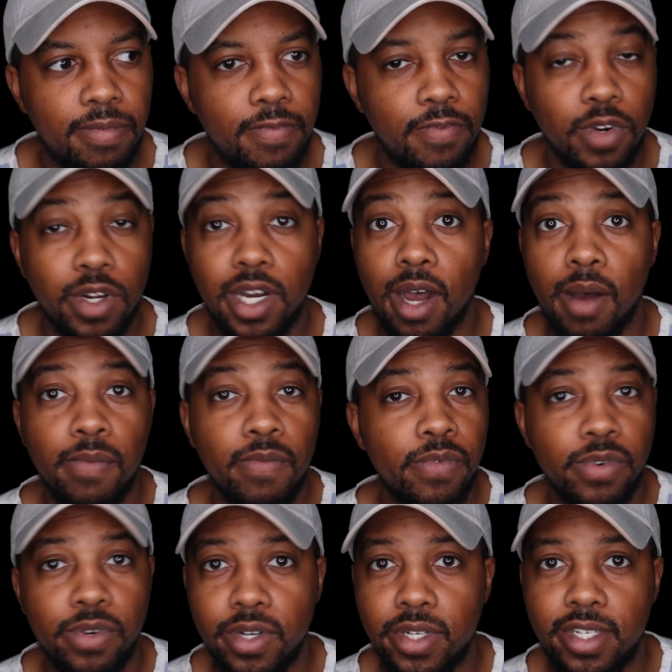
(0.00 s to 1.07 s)
for
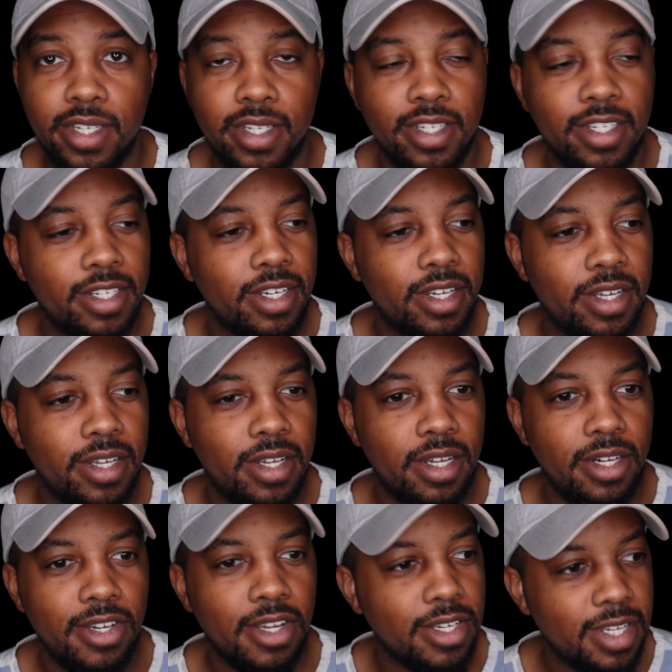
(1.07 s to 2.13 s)
comfort,
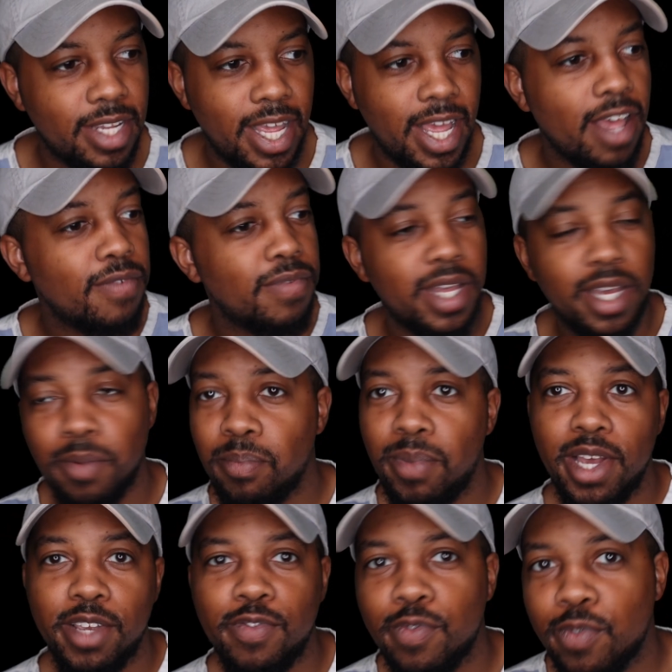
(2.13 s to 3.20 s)
just to have a
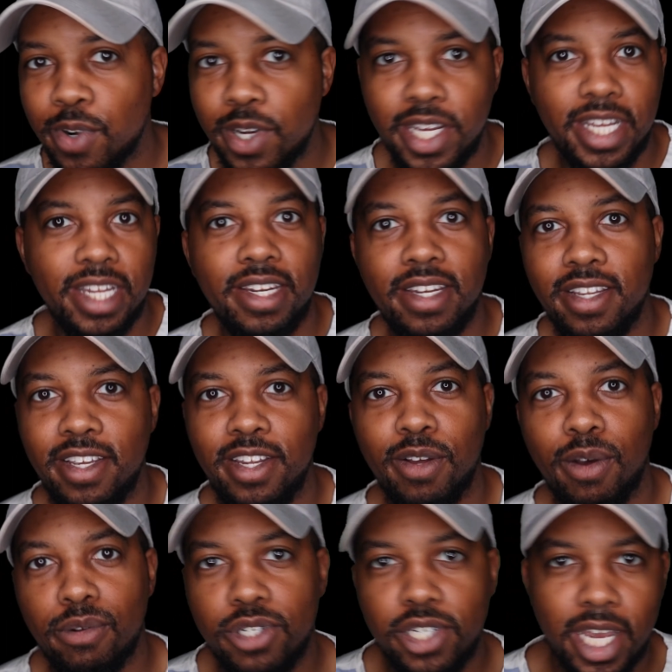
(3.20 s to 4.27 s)
best friend,
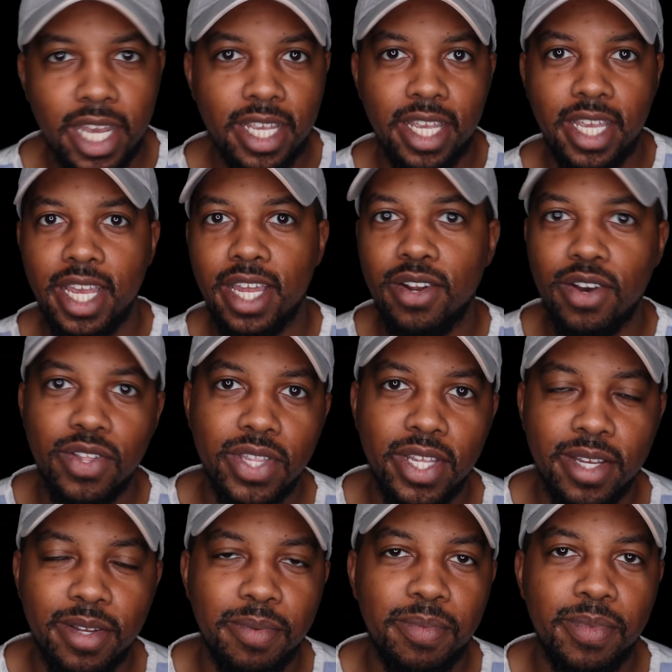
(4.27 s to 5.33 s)
checking in on
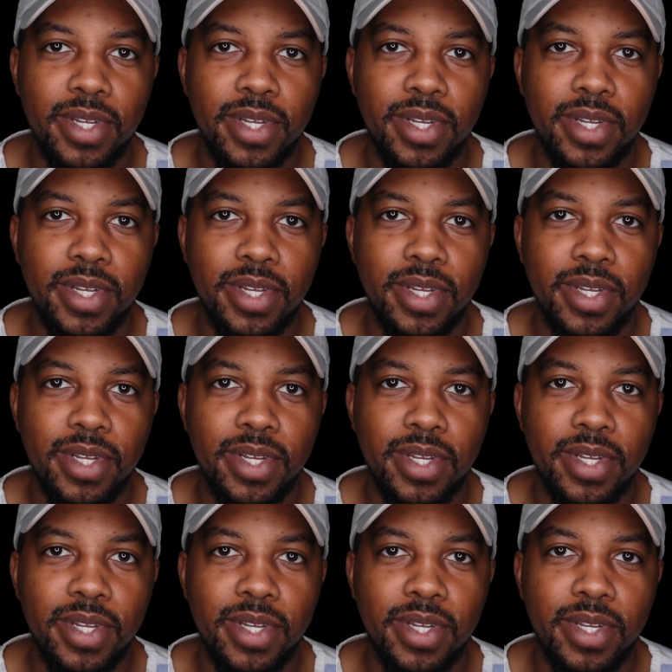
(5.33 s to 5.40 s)
them.